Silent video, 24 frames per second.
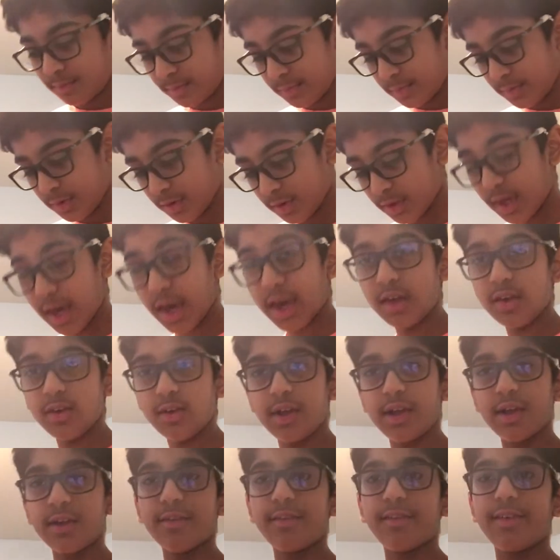Okay, you
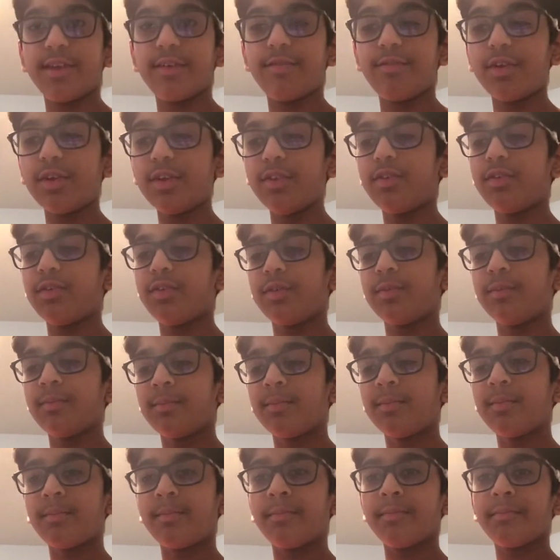hear the difference?
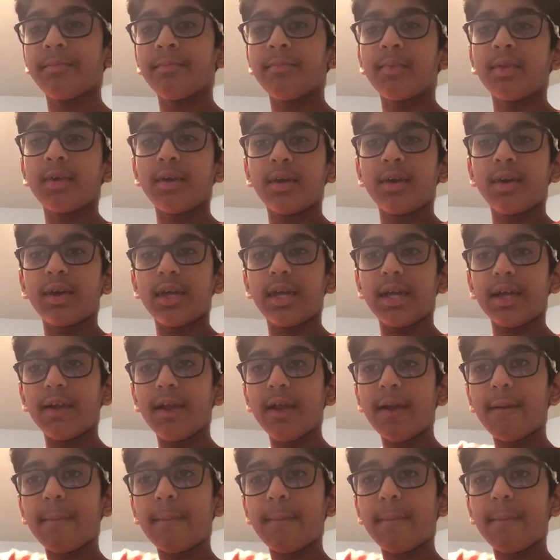Hear it?